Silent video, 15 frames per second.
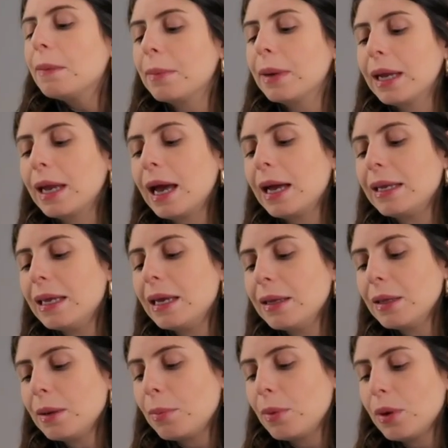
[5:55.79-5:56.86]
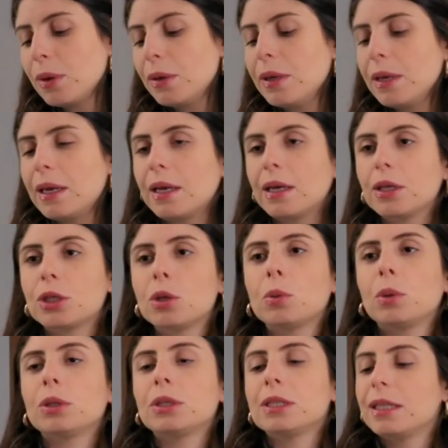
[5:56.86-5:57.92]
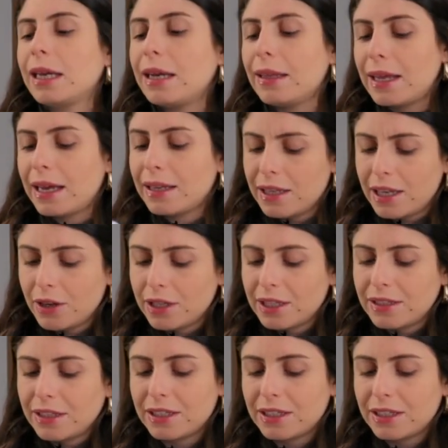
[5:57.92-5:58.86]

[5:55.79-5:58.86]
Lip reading: Because in the book, you will see that there is a